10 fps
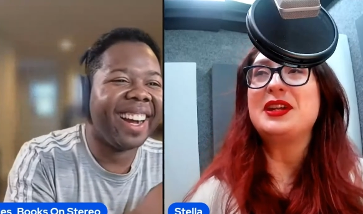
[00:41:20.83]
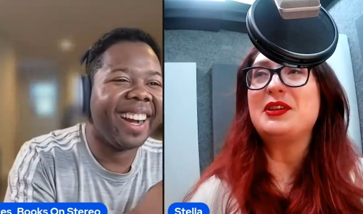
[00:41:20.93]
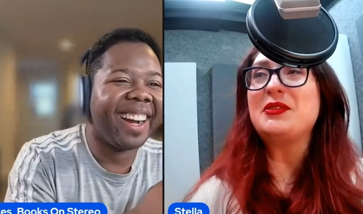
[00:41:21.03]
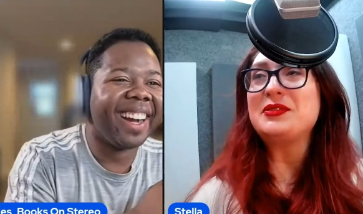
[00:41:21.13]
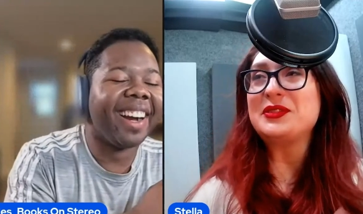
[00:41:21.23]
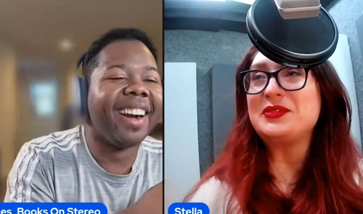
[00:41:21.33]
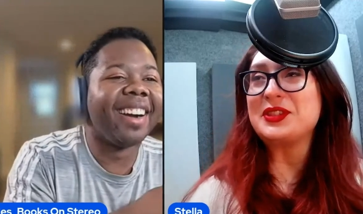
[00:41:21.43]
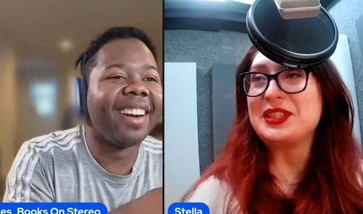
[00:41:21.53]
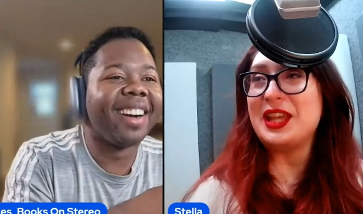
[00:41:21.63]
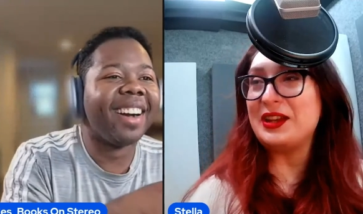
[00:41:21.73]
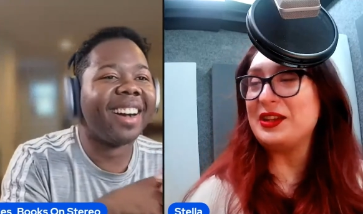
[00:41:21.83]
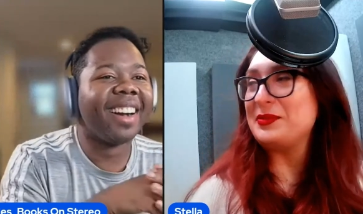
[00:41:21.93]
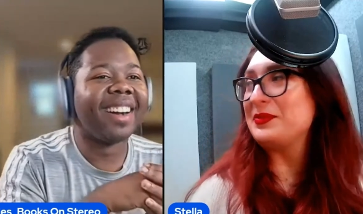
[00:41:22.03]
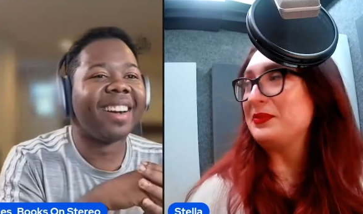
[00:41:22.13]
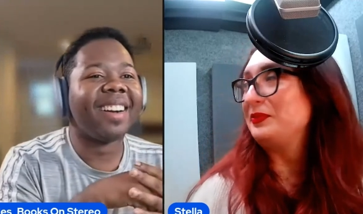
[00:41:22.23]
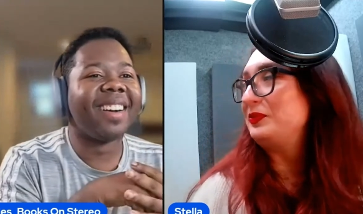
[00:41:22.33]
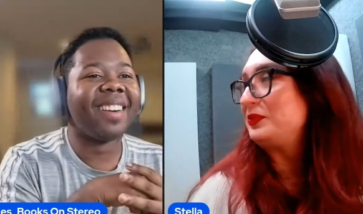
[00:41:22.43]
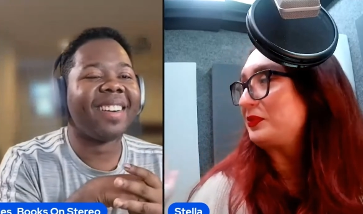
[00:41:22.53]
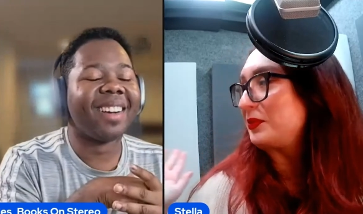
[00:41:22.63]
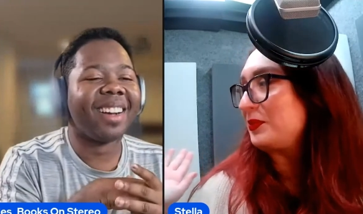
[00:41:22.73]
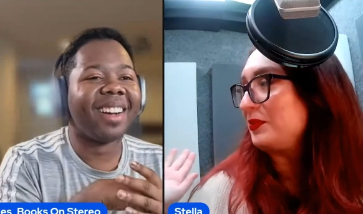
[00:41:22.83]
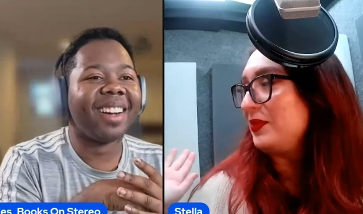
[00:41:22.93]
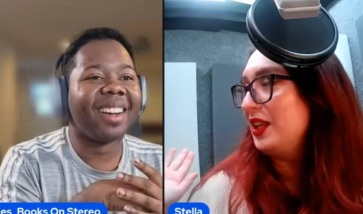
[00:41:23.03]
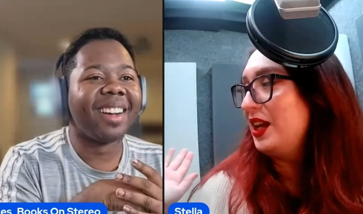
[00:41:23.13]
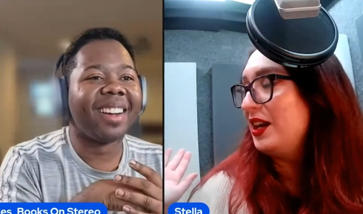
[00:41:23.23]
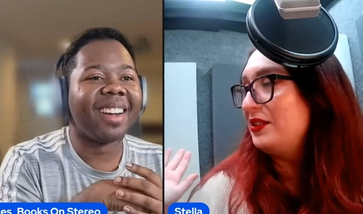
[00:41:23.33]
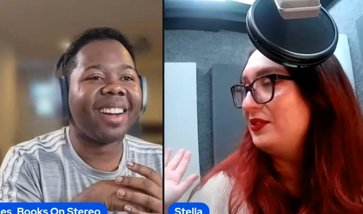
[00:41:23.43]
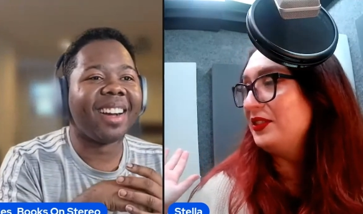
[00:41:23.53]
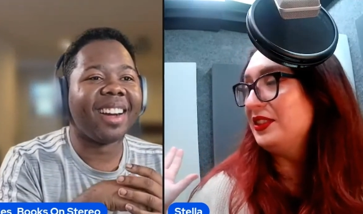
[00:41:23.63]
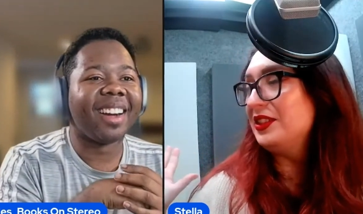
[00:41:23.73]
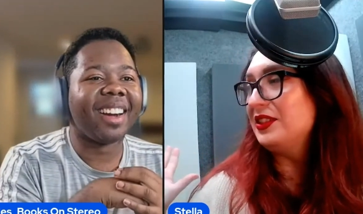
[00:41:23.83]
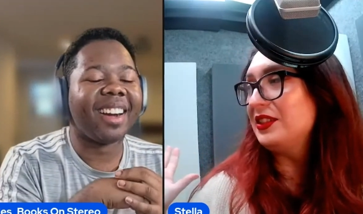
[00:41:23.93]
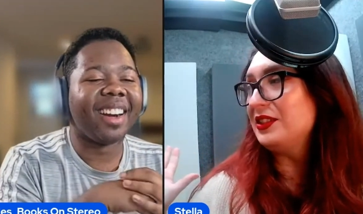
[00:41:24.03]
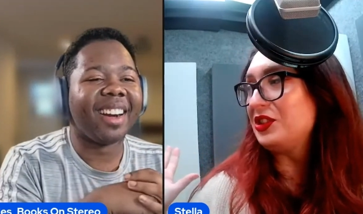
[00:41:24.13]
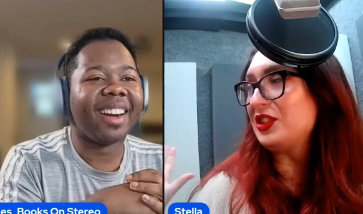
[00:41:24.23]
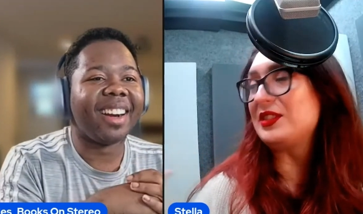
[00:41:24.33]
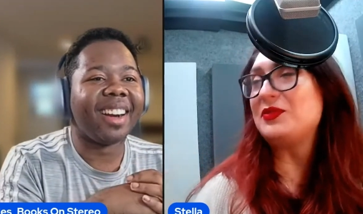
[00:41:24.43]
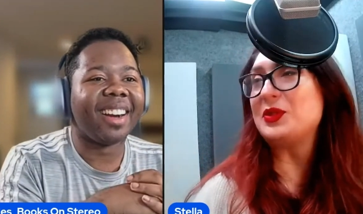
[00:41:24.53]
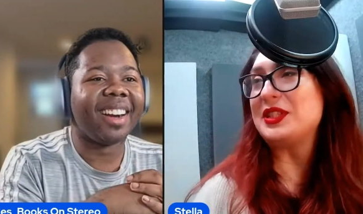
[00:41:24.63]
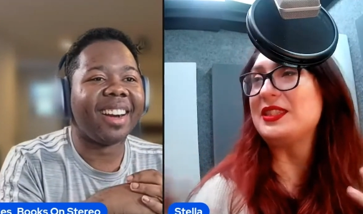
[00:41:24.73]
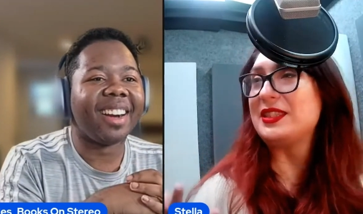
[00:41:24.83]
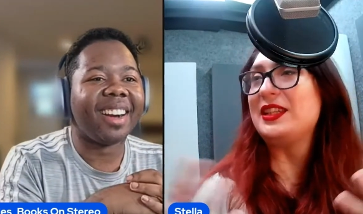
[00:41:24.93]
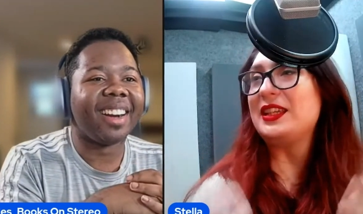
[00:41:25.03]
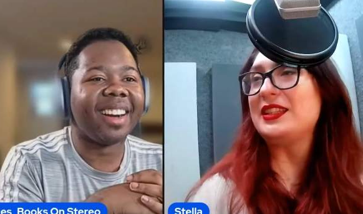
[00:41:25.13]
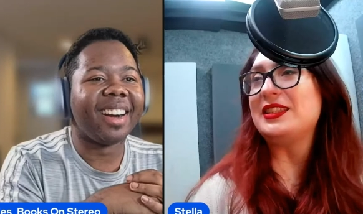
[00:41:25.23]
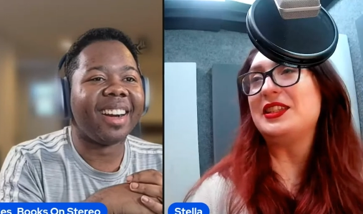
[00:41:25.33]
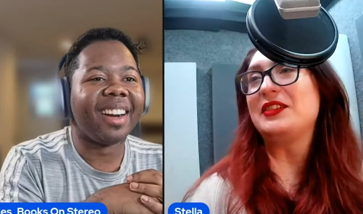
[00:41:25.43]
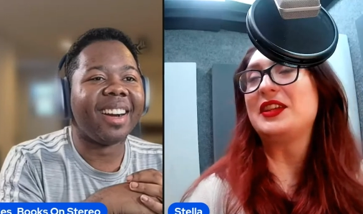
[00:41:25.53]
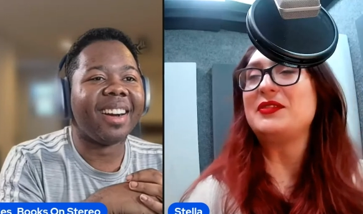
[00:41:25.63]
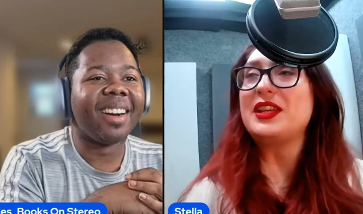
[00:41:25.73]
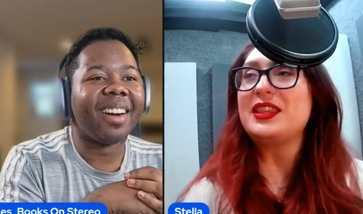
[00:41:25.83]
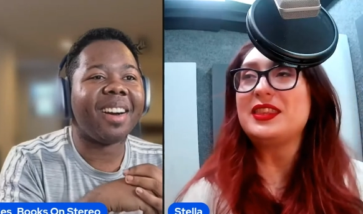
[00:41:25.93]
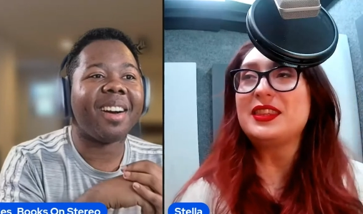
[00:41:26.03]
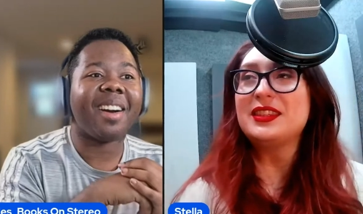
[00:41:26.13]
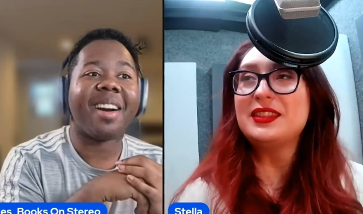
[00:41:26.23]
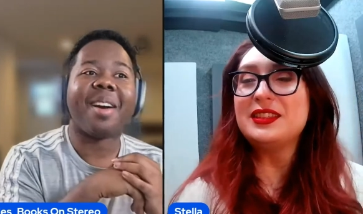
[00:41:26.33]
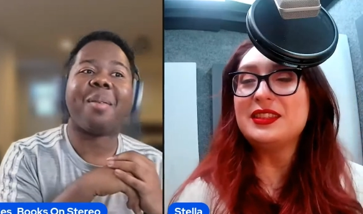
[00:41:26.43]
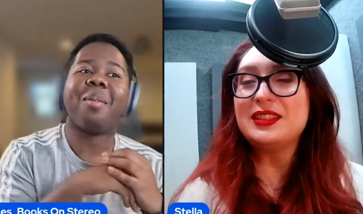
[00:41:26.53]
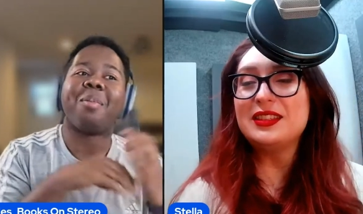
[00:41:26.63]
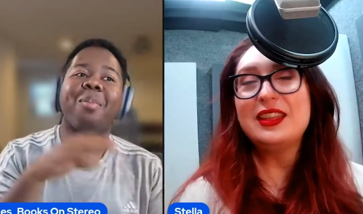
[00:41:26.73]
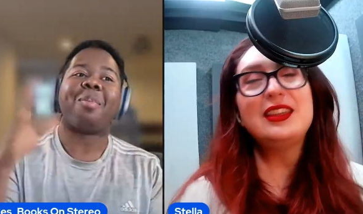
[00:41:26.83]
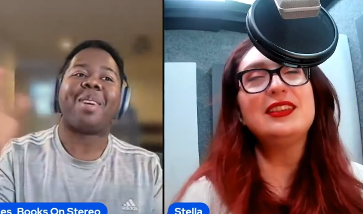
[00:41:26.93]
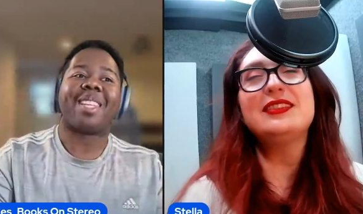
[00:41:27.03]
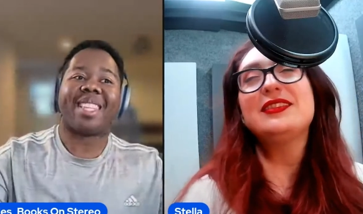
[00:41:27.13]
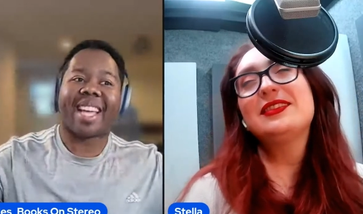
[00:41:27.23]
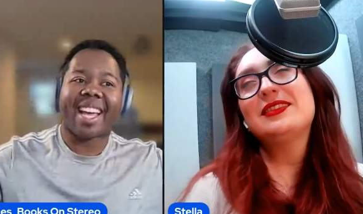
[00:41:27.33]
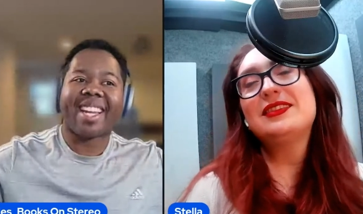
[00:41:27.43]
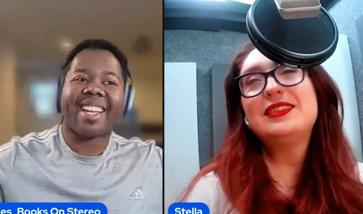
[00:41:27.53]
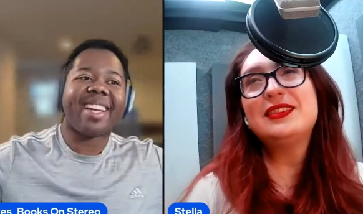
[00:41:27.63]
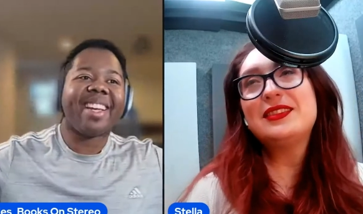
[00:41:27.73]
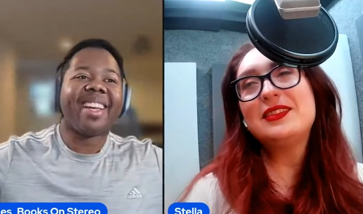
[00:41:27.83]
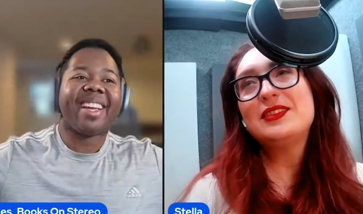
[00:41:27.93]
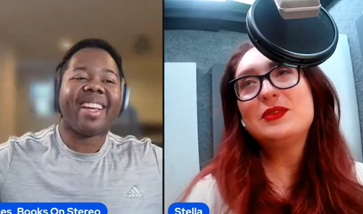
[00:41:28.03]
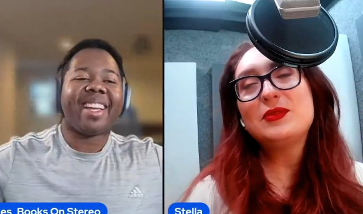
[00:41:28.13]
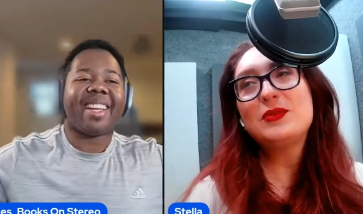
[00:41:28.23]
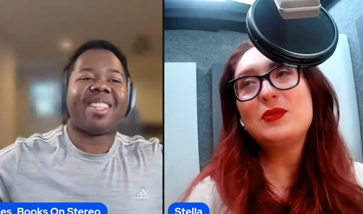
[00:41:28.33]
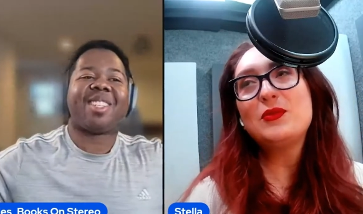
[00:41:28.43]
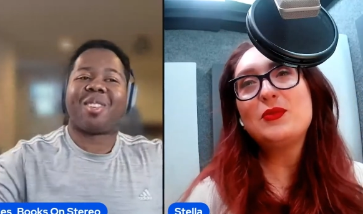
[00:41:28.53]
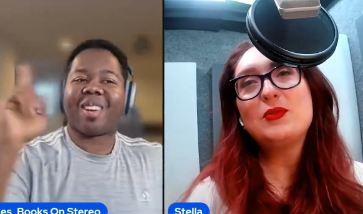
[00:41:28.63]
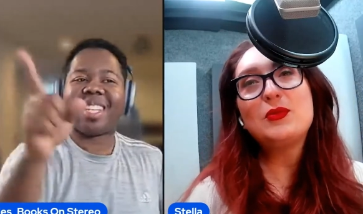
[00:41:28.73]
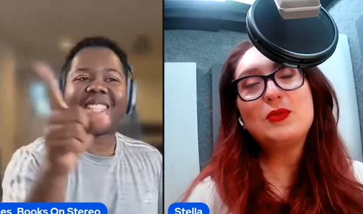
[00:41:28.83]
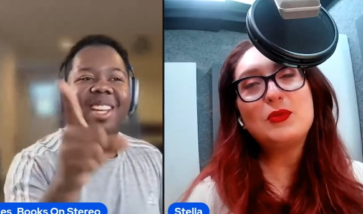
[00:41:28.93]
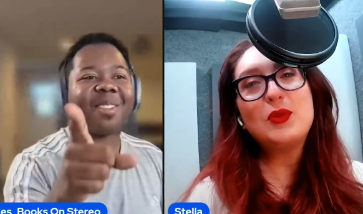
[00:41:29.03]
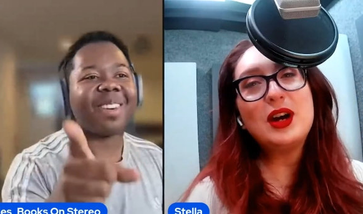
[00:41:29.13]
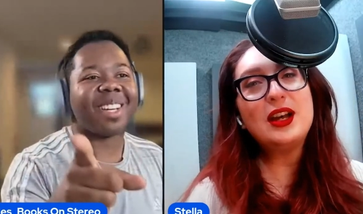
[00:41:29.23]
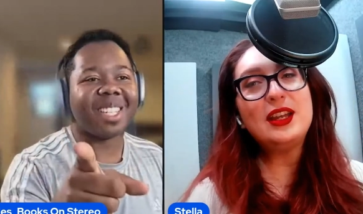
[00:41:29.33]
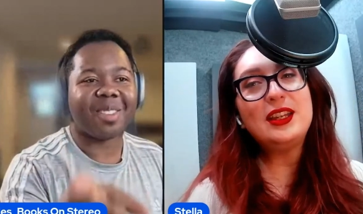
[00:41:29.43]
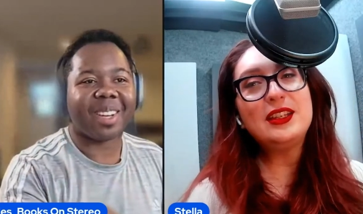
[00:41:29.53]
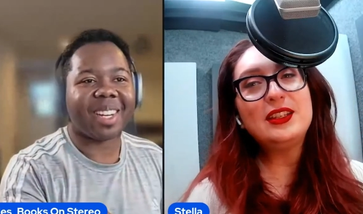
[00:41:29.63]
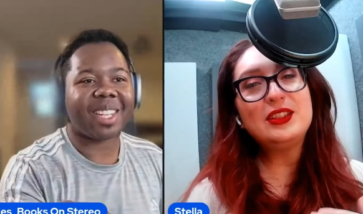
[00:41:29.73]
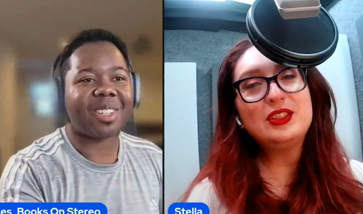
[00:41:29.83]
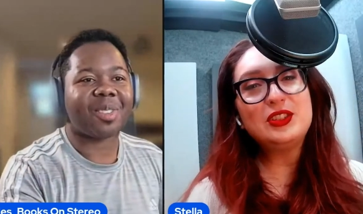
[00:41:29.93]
Speaker 1: own reverse harem of just voices that I get to narrate with?
Speaker 2: Like But that is a great segue why? into my next